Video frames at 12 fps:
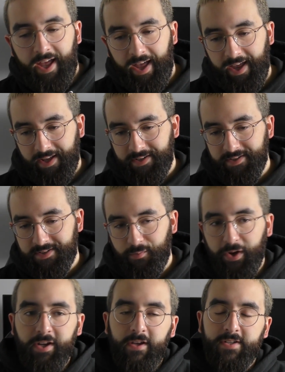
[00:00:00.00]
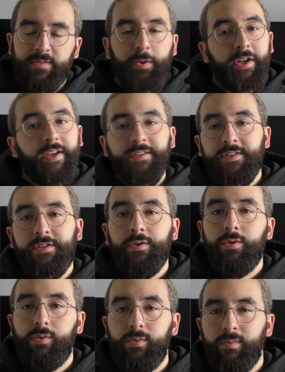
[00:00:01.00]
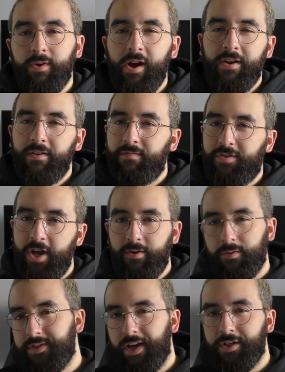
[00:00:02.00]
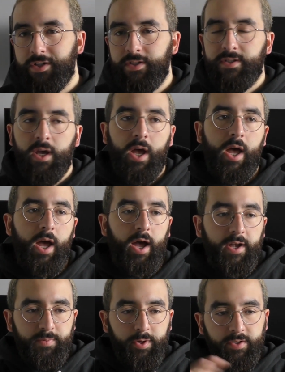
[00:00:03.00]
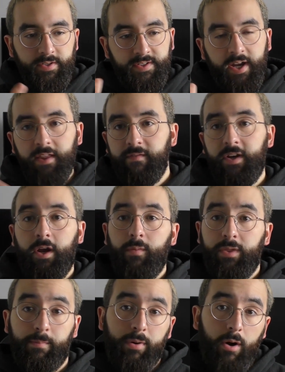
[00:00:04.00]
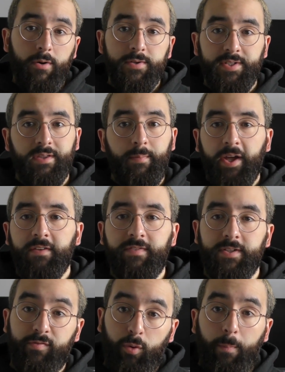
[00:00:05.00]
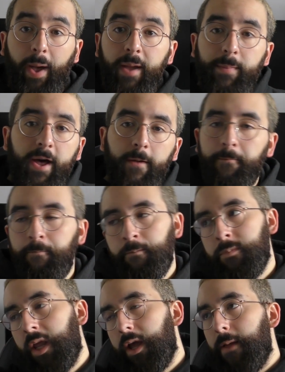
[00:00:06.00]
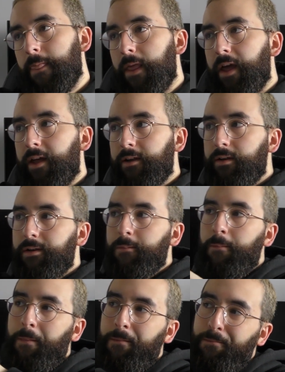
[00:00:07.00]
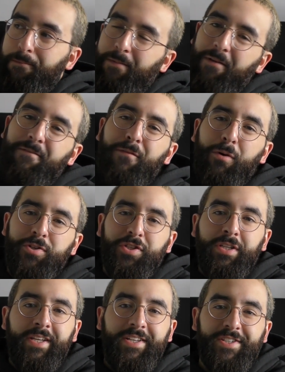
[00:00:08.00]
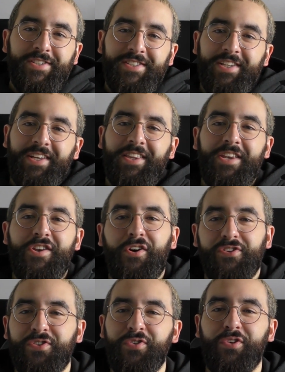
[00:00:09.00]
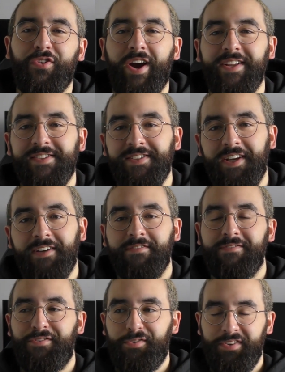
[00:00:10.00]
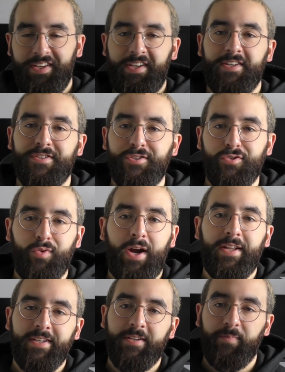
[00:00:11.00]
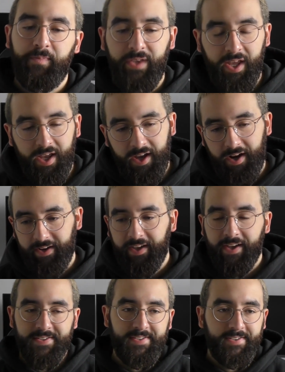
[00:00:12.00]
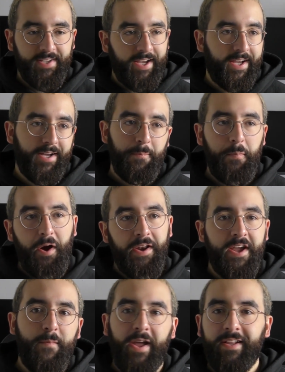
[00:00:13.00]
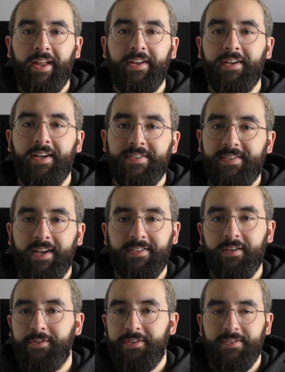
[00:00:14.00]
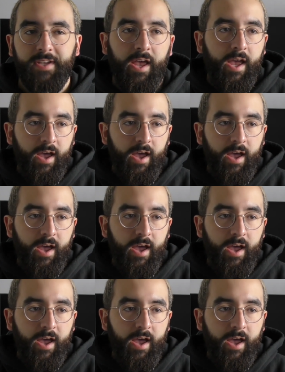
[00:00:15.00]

And we're going to split it into two kind of general sections. So we're going to start the video with the pros and the benefits for PayPal, and then unfortunately just the not too great stuff for the Australian, I guess, buy now, pay later sector, which is